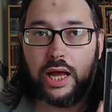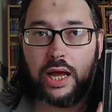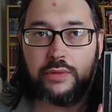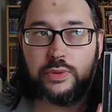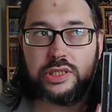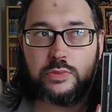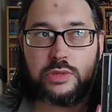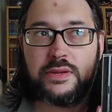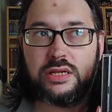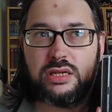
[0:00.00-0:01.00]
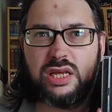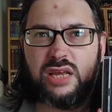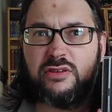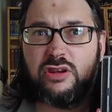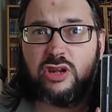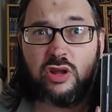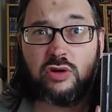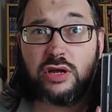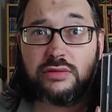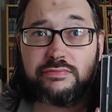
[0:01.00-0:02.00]
I wish it would have been even
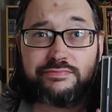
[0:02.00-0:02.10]
longer.